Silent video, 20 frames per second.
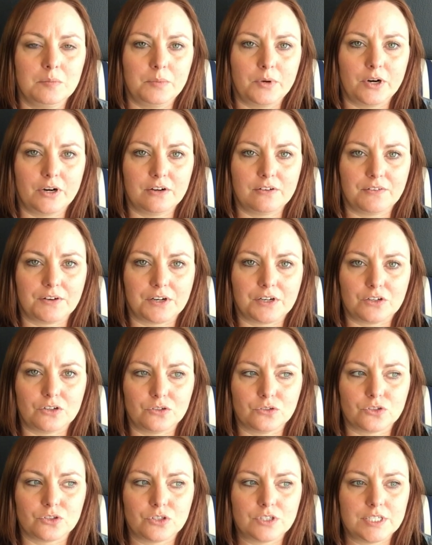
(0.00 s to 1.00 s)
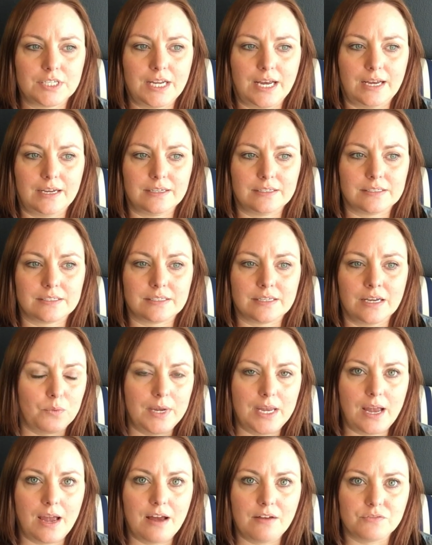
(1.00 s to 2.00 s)
part of our culture today, is
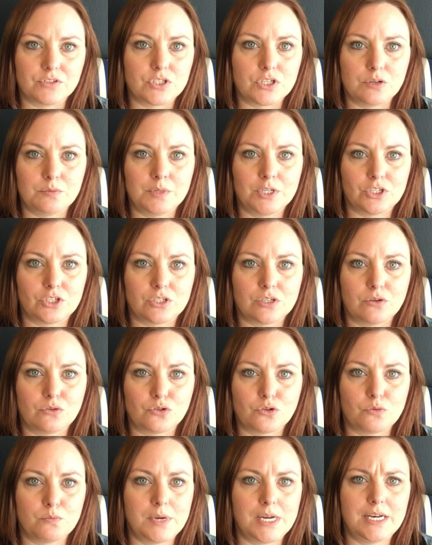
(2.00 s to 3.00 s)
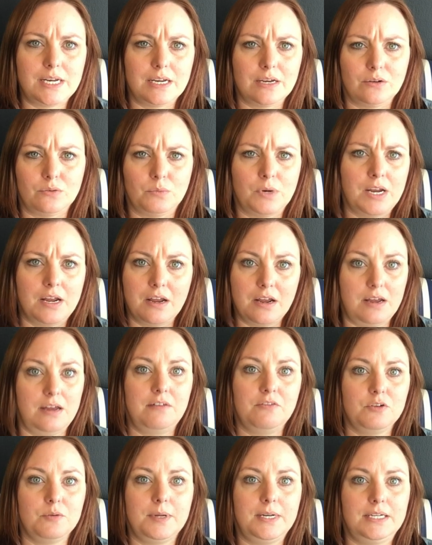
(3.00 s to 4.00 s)
we have so much social media and
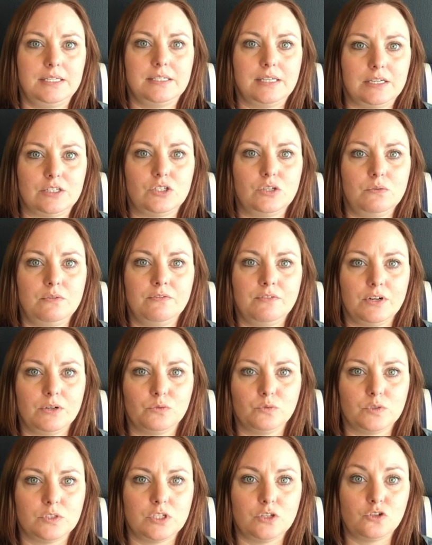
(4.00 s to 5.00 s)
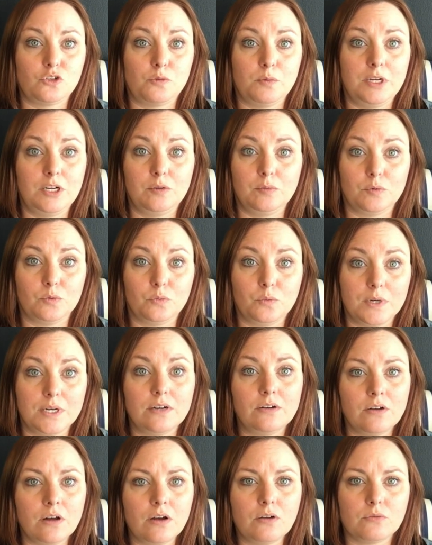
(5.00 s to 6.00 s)
everybody's like so involved with social media, but
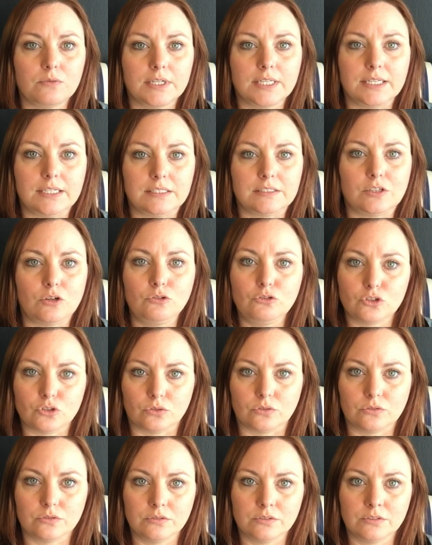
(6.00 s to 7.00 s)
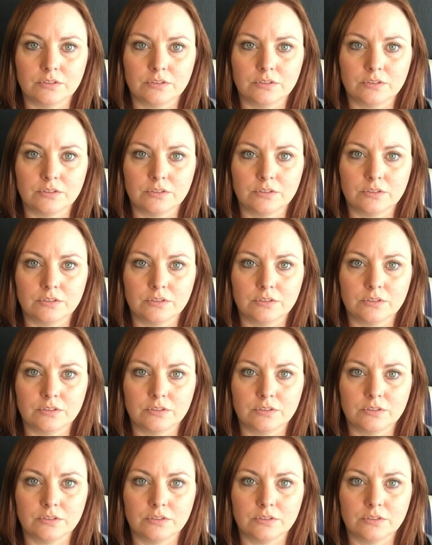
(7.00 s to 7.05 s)
we're not really social.